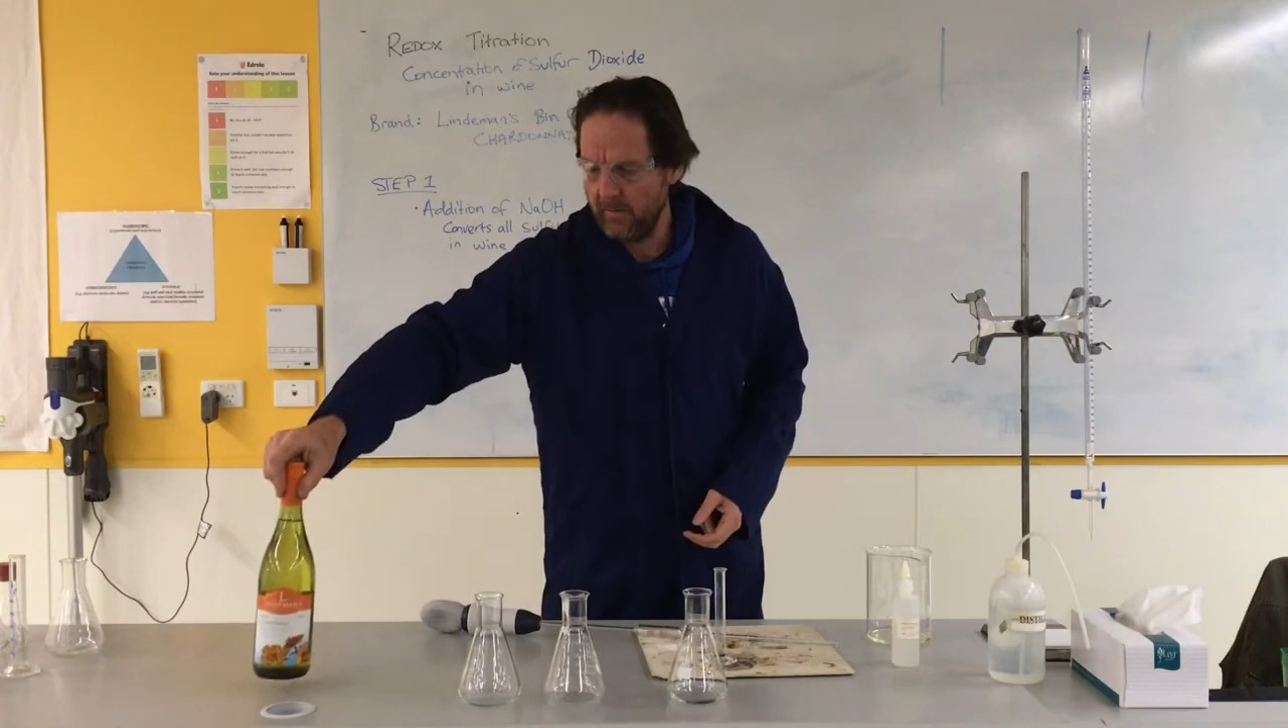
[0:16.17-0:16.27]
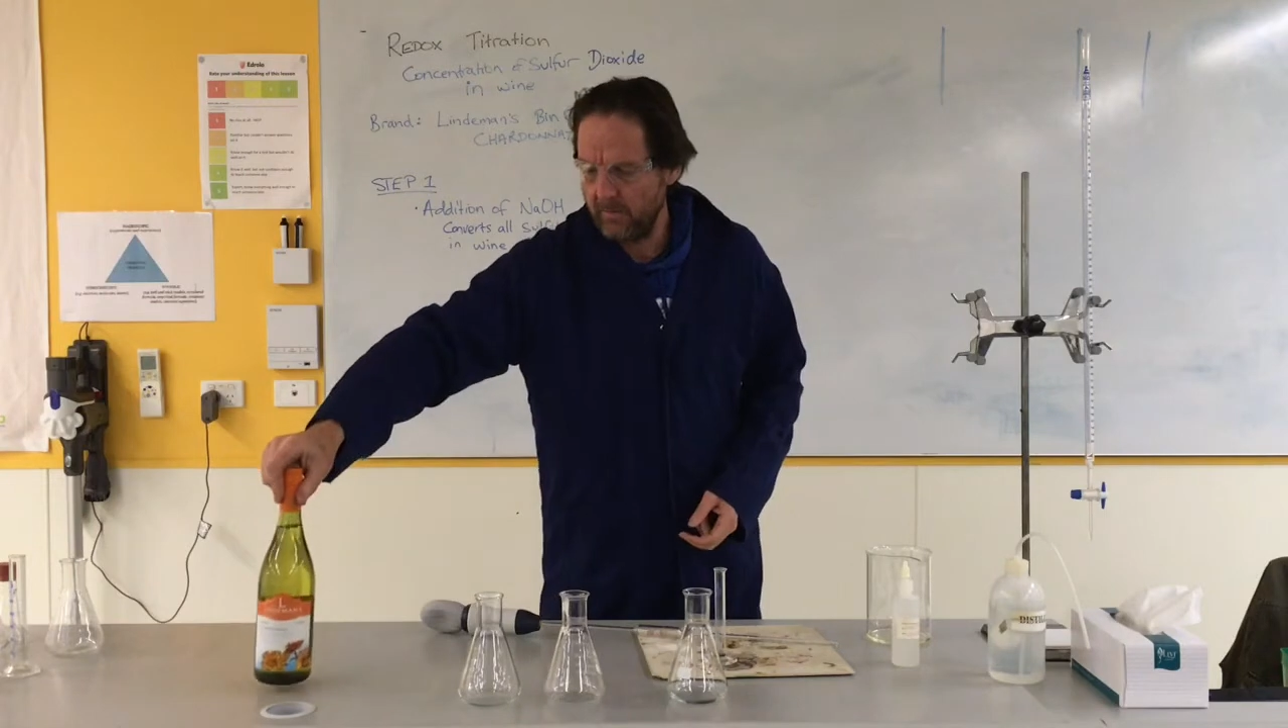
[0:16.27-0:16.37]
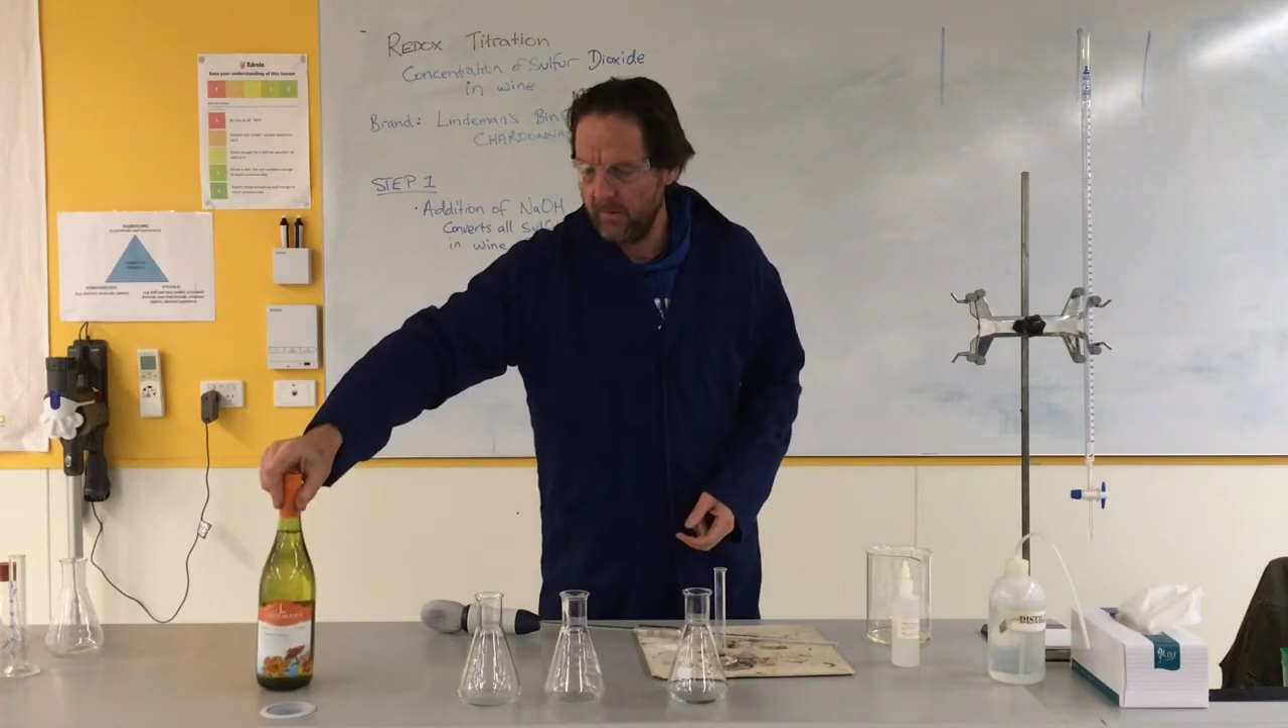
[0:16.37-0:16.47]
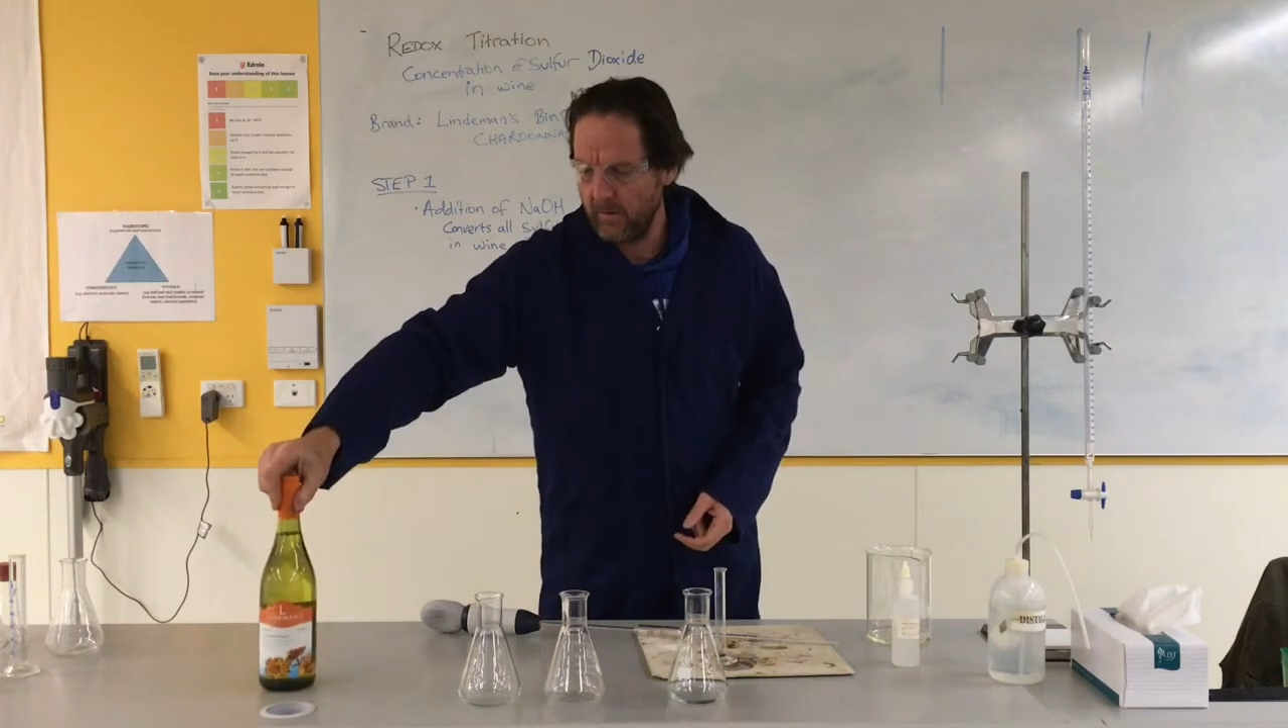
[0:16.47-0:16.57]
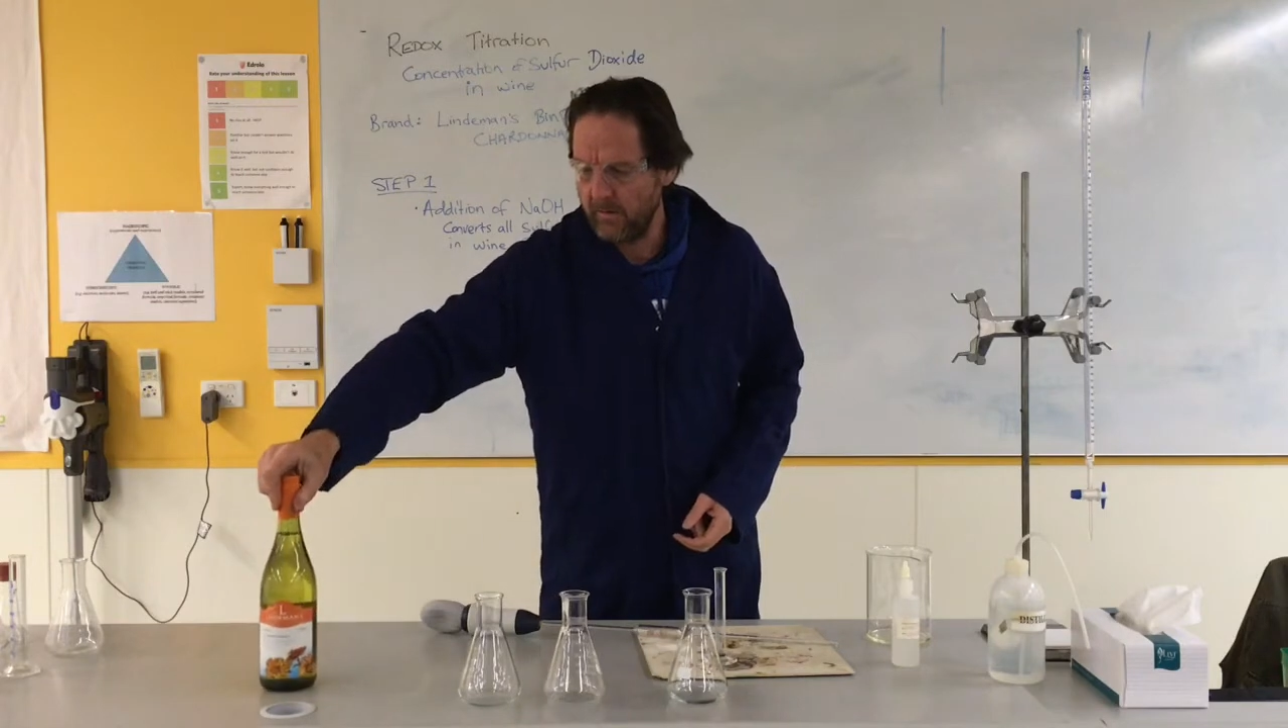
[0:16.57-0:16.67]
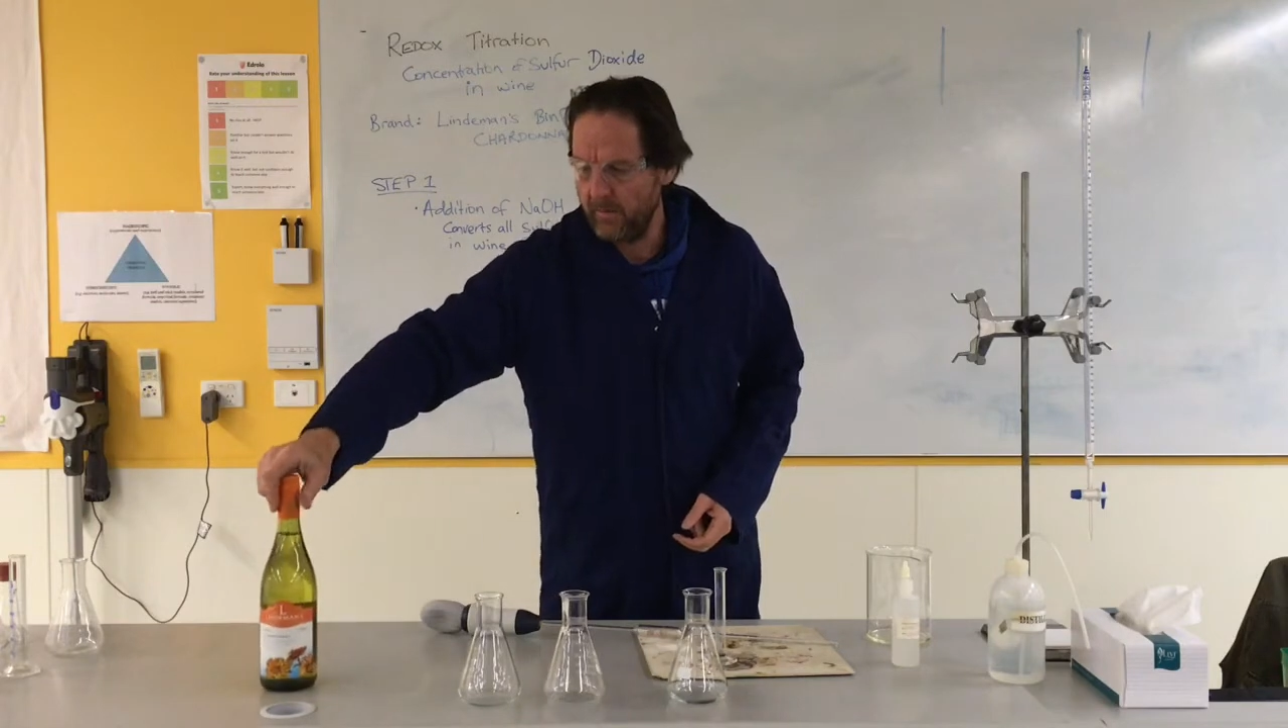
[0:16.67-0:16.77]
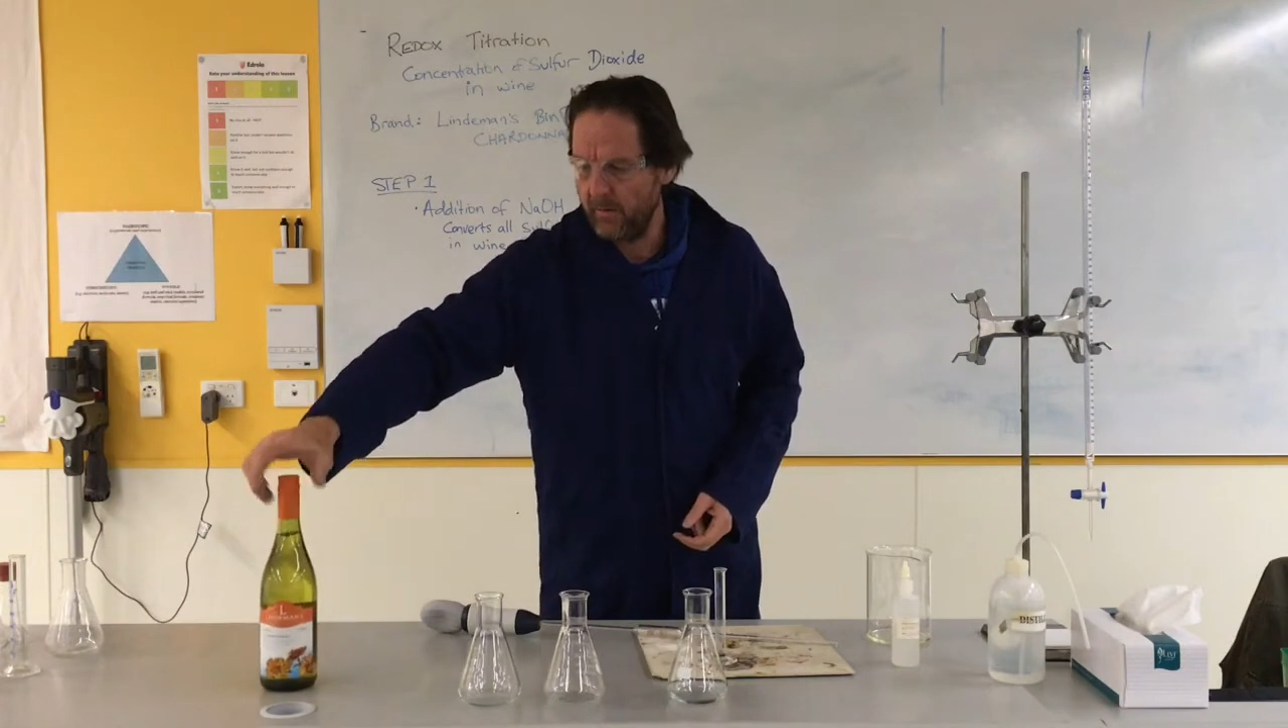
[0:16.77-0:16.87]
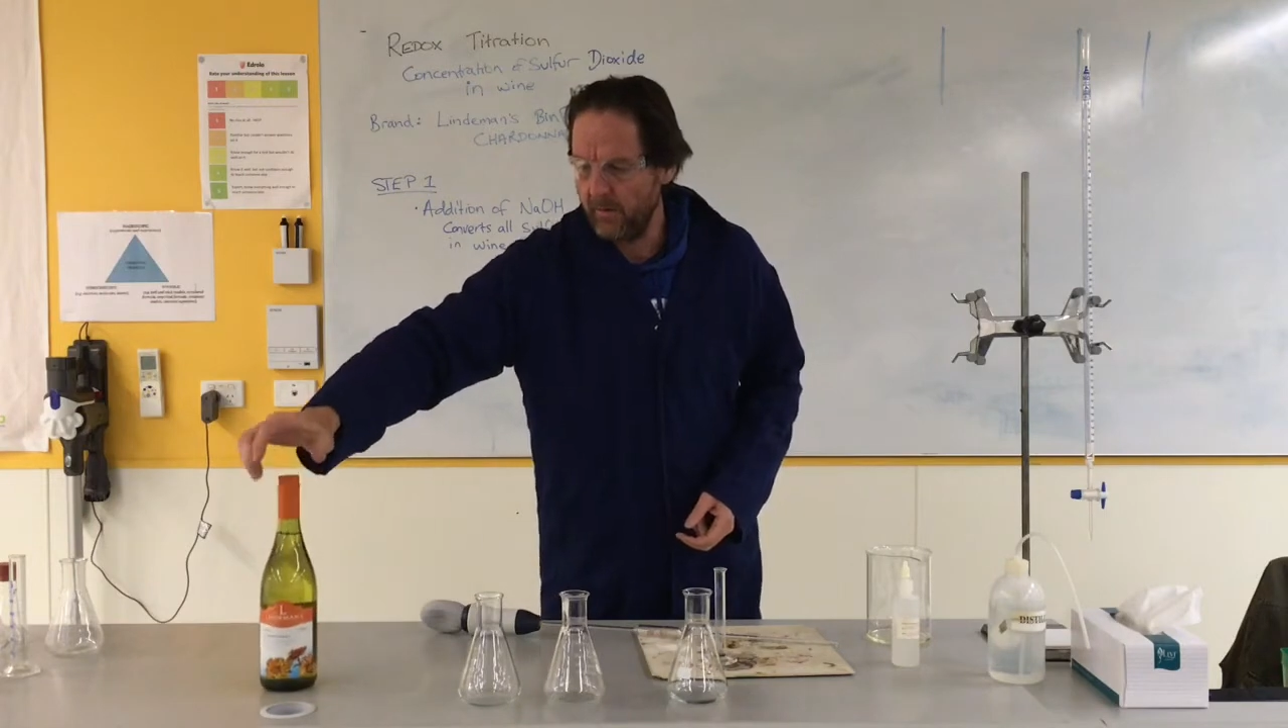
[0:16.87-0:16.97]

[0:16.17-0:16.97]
we're not comparing